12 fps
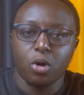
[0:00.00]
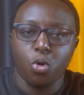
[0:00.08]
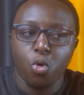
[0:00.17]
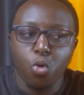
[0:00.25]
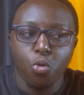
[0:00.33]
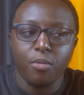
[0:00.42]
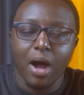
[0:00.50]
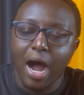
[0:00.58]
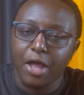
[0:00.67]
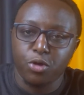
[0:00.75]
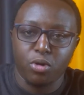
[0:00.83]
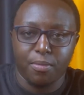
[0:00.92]
whom
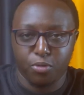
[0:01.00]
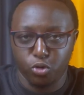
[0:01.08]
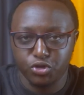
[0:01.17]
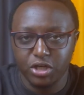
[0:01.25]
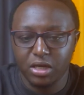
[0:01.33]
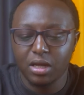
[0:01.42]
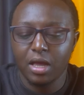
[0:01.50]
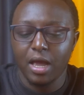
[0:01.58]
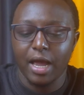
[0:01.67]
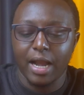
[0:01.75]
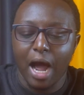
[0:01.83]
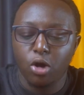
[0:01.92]
are you approaching,
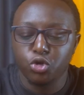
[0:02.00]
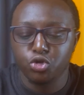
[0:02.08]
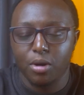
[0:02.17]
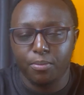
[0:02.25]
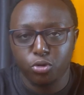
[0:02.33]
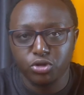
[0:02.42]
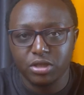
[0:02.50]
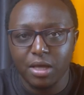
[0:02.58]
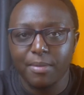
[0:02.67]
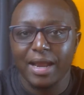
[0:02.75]
and how do you approach them,